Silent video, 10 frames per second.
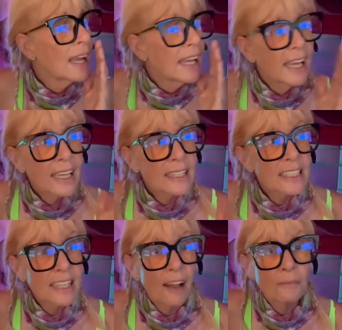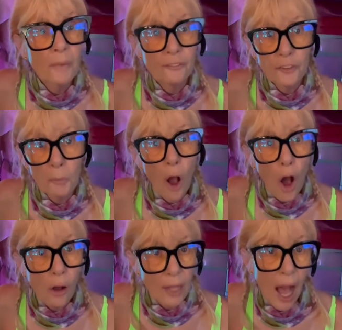it can stem from
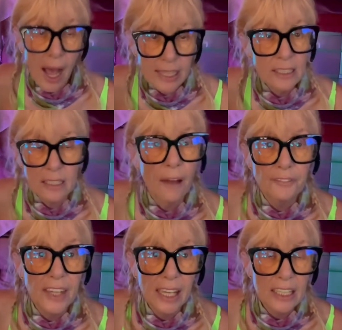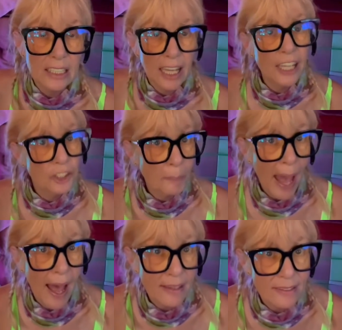all kinds of things in your
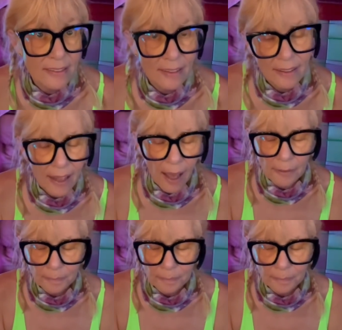past. Yeah.